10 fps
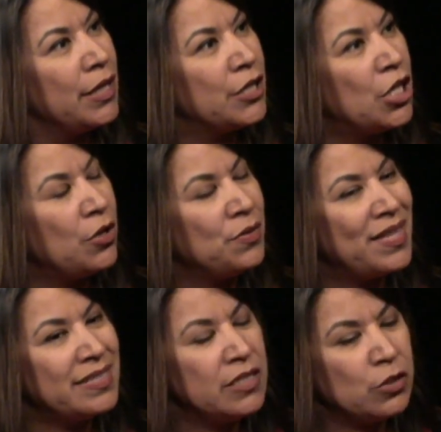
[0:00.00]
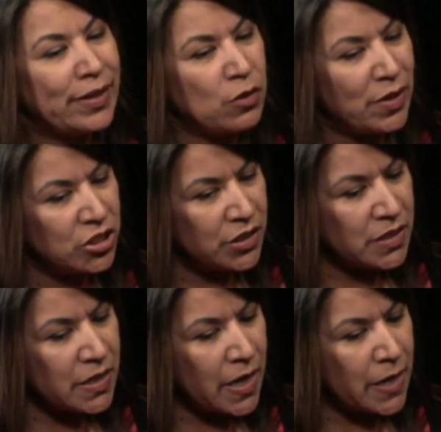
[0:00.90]
And that's a great
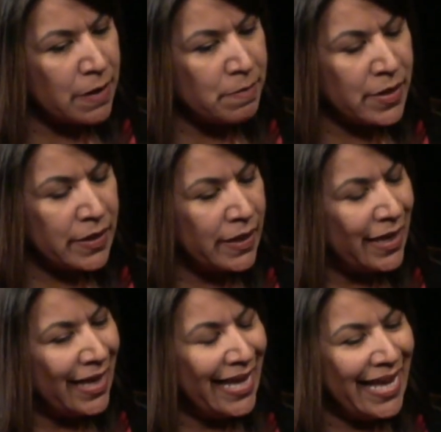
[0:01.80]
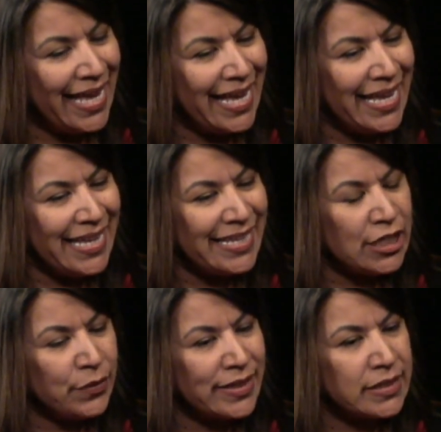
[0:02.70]
question. I'm
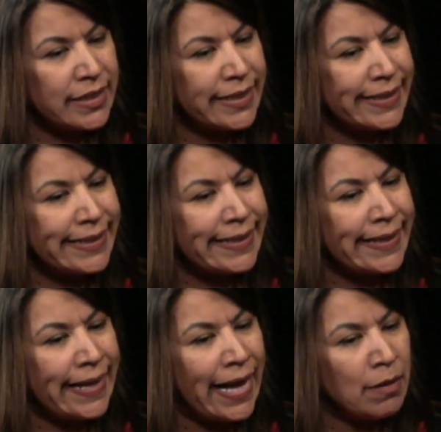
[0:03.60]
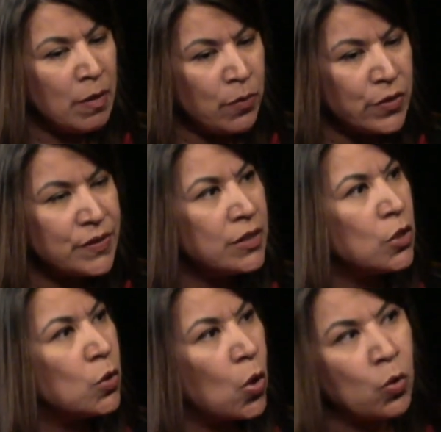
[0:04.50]
a person
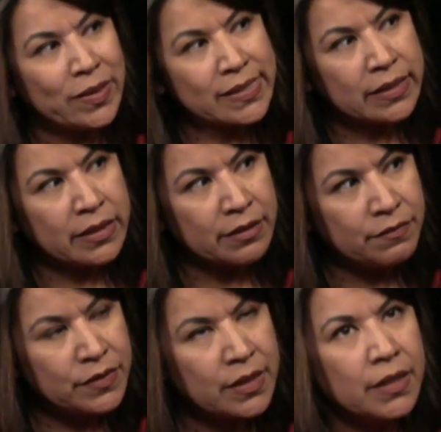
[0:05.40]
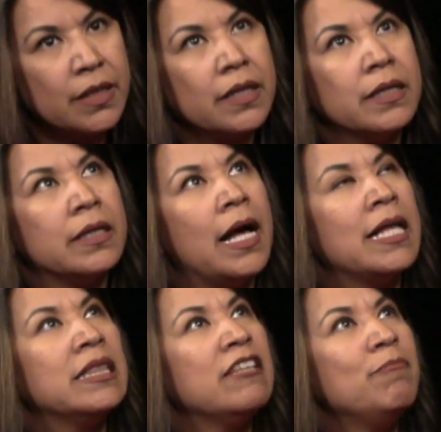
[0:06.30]
who always
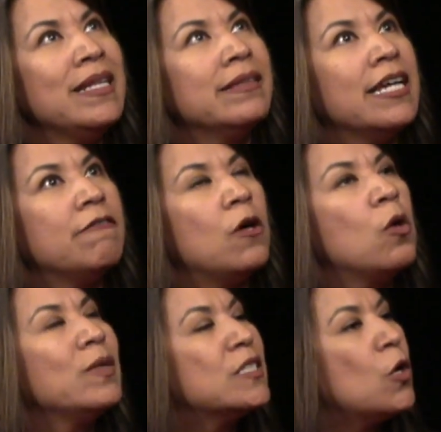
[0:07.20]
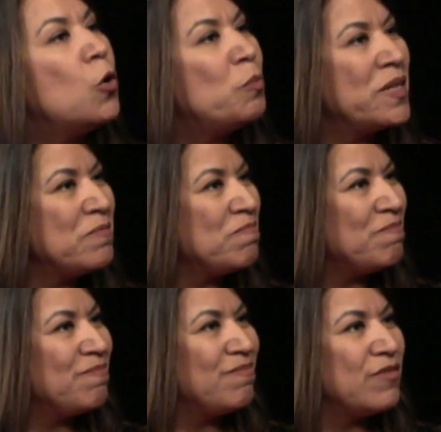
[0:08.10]
I live my life always open
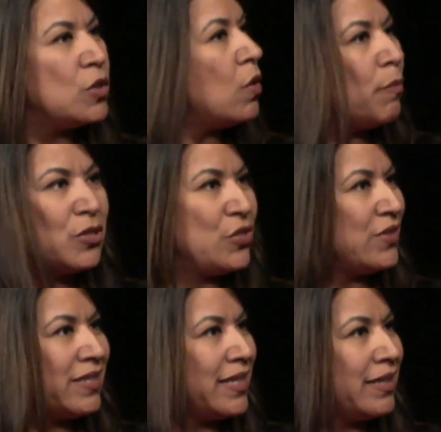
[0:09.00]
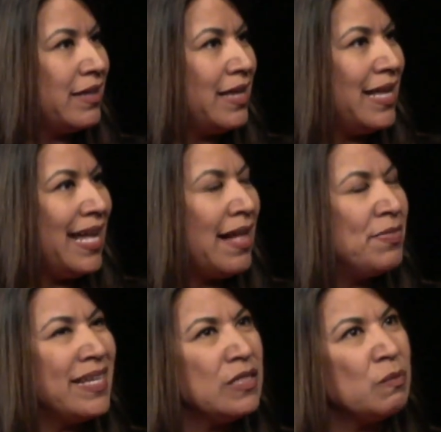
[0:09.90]
to opportunity.
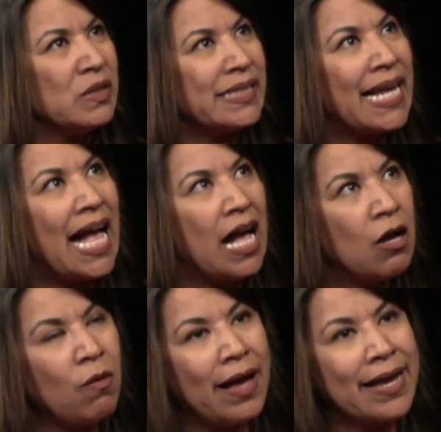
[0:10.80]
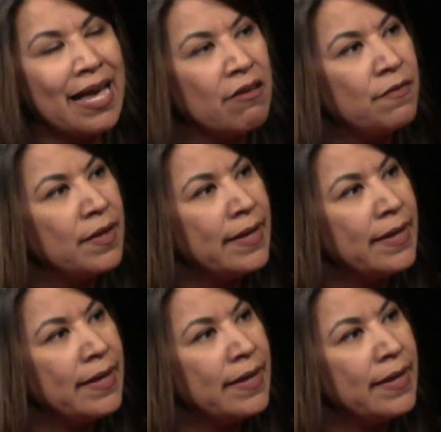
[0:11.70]
And that's really how I have